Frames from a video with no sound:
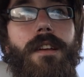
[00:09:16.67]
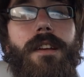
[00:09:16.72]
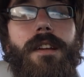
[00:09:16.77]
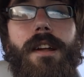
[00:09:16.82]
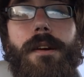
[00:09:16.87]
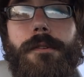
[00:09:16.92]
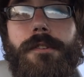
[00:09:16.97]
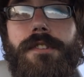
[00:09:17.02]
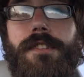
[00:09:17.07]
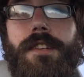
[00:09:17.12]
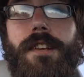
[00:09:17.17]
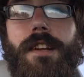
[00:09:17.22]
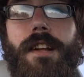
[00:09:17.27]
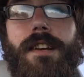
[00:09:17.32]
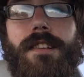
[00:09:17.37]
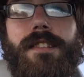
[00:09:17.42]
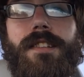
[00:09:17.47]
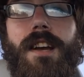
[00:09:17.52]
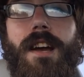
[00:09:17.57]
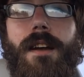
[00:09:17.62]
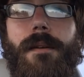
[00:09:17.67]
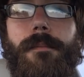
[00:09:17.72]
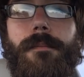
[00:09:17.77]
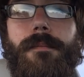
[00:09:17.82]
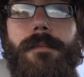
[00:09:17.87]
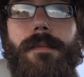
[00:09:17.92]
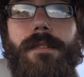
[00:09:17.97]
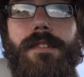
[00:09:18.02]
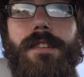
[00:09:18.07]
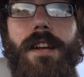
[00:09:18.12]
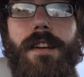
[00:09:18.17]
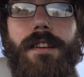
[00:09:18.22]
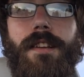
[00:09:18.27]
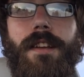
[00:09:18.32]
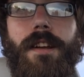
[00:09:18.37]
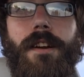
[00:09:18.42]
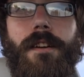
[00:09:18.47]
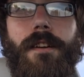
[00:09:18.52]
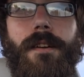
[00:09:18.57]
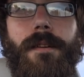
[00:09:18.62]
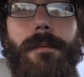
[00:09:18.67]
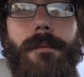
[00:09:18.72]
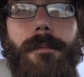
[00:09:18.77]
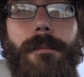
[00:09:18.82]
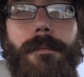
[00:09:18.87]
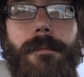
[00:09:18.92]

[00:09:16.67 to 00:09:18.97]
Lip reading: and I will see you next time. Take care.